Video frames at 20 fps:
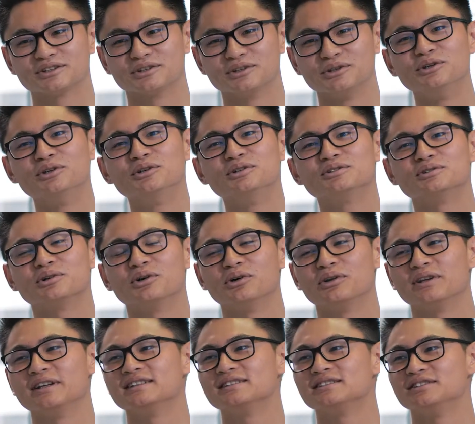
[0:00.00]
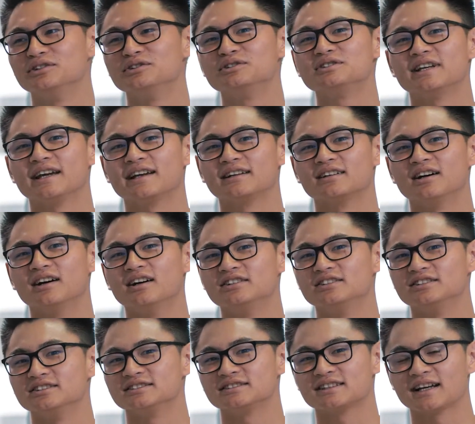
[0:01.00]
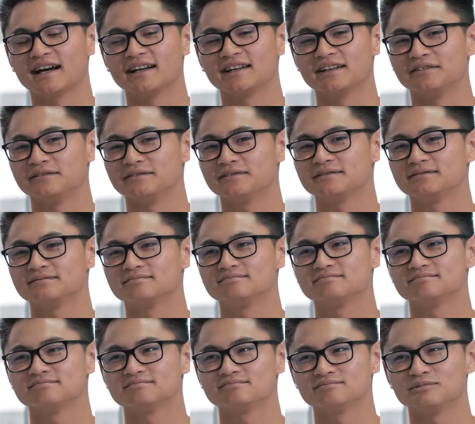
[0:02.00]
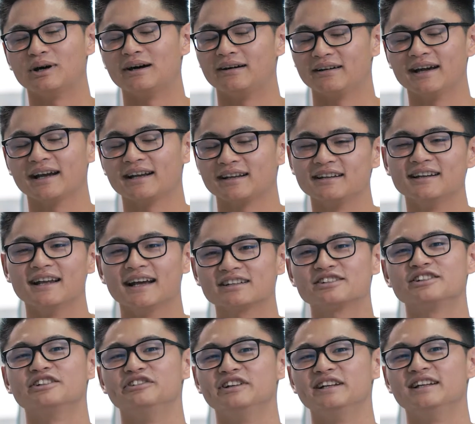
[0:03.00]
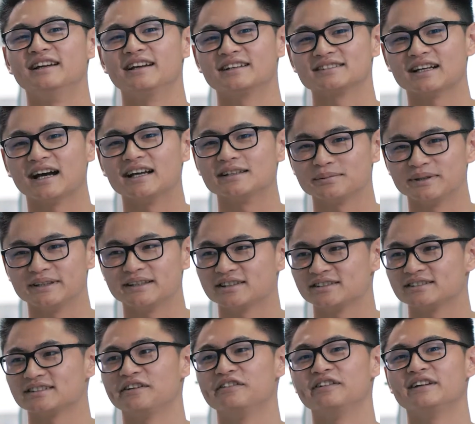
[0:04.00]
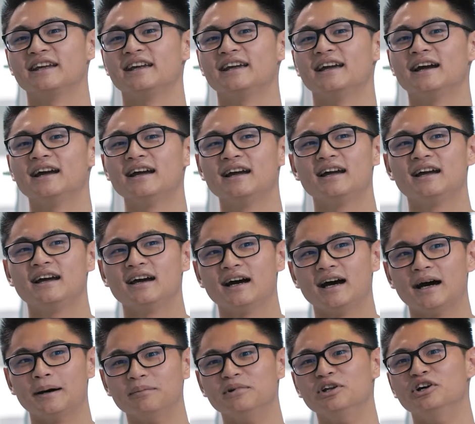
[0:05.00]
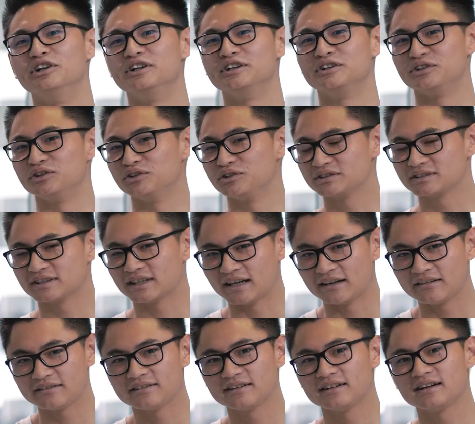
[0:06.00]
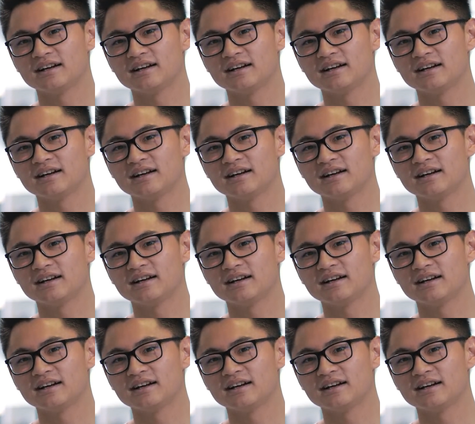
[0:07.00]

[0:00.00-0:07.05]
To use all these new technologies kind of, well, it actually really excites me because every day I'm learning new stuff